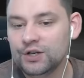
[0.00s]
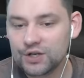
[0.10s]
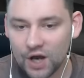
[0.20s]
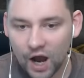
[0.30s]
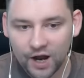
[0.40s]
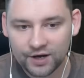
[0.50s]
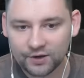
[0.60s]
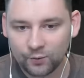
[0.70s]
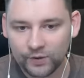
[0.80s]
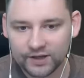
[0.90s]

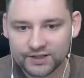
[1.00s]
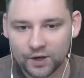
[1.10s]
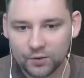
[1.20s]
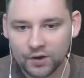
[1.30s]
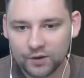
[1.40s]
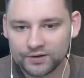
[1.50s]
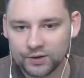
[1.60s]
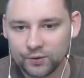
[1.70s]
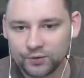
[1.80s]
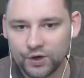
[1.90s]
done. We are so close,
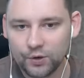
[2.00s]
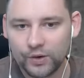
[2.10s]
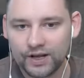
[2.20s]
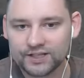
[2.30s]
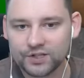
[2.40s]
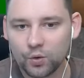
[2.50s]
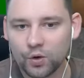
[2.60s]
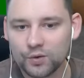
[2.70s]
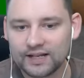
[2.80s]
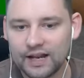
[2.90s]
dude. Dude, we are so
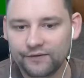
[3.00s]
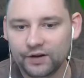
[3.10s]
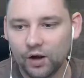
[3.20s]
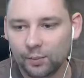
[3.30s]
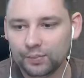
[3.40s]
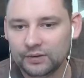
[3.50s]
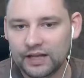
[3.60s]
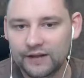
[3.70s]
close to leveling up.